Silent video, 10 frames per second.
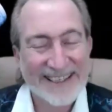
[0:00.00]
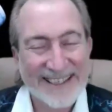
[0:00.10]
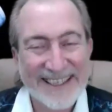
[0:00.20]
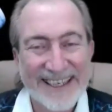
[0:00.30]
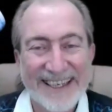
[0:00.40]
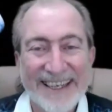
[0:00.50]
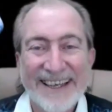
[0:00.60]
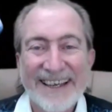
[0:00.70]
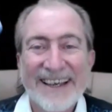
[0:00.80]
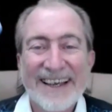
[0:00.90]
Thanks again.
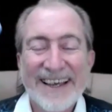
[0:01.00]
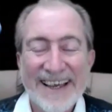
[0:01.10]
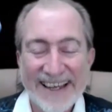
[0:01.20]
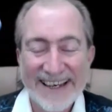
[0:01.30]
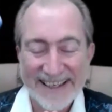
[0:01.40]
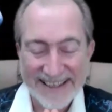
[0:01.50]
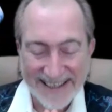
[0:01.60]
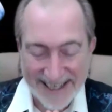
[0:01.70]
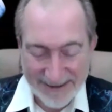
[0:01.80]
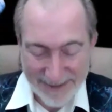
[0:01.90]
And
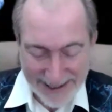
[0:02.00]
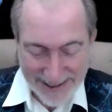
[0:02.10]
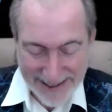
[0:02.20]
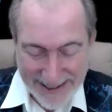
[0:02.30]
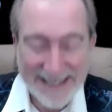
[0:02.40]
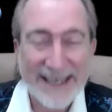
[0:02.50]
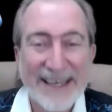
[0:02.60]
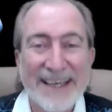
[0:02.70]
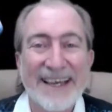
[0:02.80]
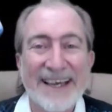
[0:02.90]

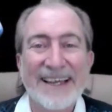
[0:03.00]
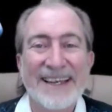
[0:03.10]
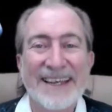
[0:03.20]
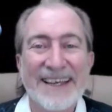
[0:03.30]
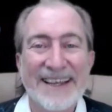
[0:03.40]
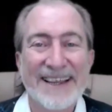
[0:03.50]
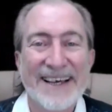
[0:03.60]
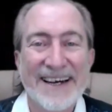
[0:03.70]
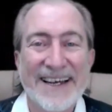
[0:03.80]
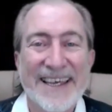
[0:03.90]
namaste and in
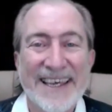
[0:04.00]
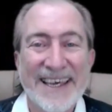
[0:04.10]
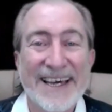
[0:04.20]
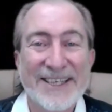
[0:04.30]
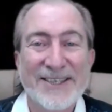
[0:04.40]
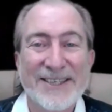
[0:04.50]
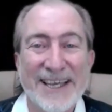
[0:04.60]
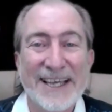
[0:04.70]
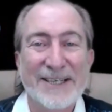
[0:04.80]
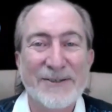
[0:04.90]
lock catch.
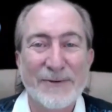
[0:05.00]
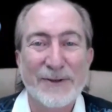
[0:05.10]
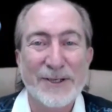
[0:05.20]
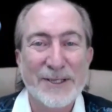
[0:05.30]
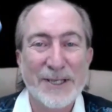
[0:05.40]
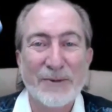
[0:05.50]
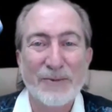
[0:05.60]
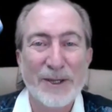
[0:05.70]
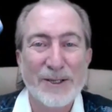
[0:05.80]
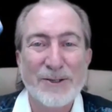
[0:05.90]
Thanks for sticking
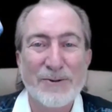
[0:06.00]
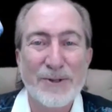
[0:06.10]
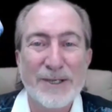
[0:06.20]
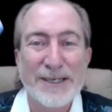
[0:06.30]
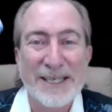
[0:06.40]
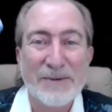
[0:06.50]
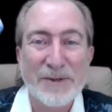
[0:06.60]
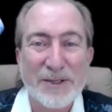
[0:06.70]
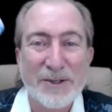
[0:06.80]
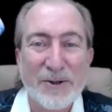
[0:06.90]
with us through this
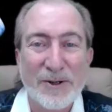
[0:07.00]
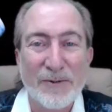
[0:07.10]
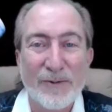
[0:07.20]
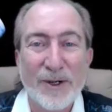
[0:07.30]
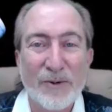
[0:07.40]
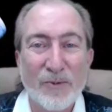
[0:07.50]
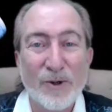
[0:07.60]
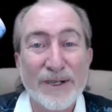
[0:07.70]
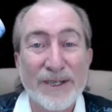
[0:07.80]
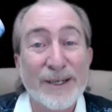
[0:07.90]
episode of One
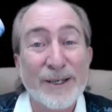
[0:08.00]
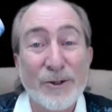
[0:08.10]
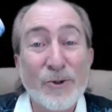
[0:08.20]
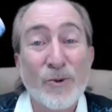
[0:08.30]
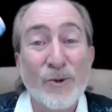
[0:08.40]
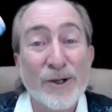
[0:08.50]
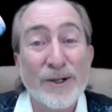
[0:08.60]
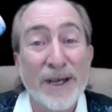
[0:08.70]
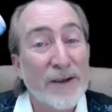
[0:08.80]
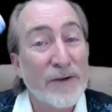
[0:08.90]
World in a New
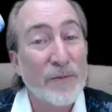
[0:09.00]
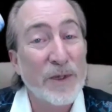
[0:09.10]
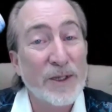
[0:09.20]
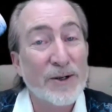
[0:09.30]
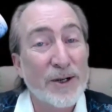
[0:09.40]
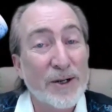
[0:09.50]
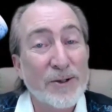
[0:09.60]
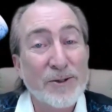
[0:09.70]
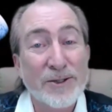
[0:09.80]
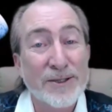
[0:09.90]
World. I've been your
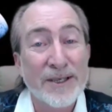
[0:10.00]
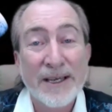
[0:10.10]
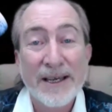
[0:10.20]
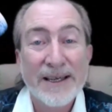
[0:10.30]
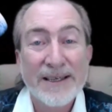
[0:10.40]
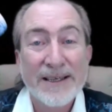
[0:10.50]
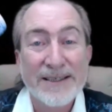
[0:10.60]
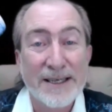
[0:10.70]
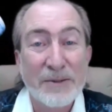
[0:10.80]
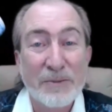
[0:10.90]
host,
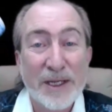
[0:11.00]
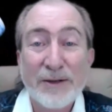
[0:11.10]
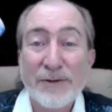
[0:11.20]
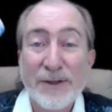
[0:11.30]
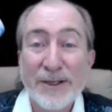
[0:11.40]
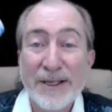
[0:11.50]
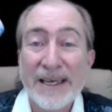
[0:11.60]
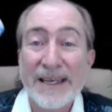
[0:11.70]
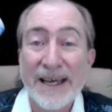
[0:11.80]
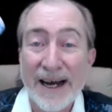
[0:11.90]
Zen Benefiel,
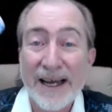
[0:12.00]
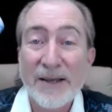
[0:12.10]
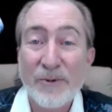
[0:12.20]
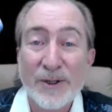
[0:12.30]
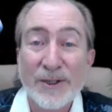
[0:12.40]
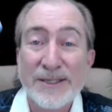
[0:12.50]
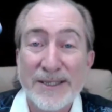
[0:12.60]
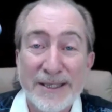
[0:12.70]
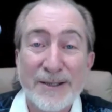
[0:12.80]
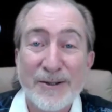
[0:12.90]
and I will
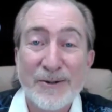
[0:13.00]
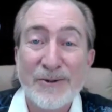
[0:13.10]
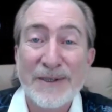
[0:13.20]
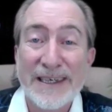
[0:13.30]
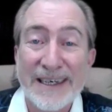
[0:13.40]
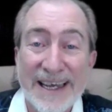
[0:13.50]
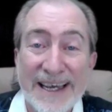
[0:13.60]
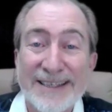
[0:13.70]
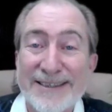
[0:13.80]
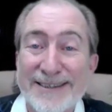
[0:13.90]
see you
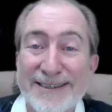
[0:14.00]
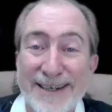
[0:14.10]
next